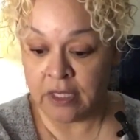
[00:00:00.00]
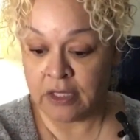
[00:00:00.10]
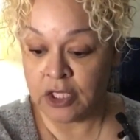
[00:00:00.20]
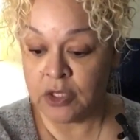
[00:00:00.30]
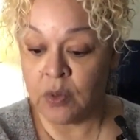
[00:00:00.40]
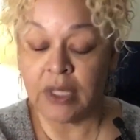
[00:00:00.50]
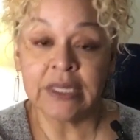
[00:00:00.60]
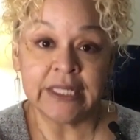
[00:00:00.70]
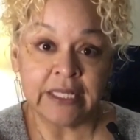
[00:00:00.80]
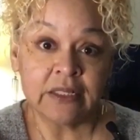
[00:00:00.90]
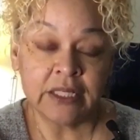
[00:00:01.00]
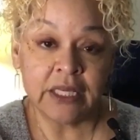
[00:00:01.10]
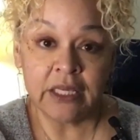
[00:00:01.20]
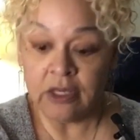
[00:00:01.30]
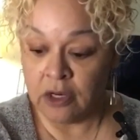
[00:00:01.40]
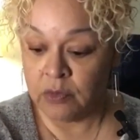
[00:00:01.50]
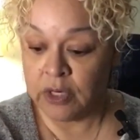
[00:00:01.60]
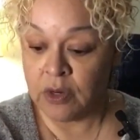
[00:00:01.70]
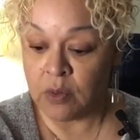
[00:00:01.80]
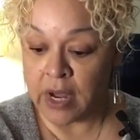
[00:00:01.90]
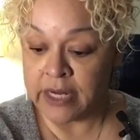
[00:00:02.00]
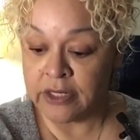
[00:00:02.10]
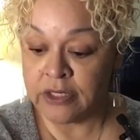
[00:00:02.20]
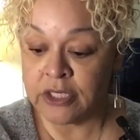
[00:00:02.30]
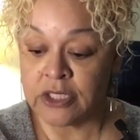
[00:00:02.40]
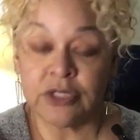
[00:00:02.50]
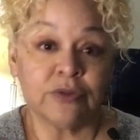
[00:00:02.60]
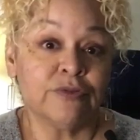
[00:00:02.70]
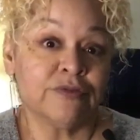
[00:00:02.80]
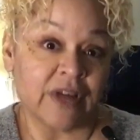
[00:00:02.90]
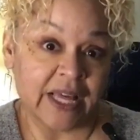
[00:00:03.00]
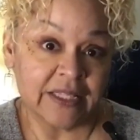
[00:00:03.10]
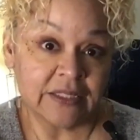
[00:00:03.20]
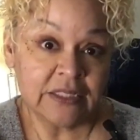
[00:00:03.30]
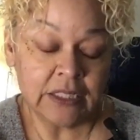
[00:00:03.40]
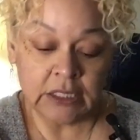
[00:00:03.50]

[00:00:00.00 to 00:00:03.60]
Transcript: that you are legally required to file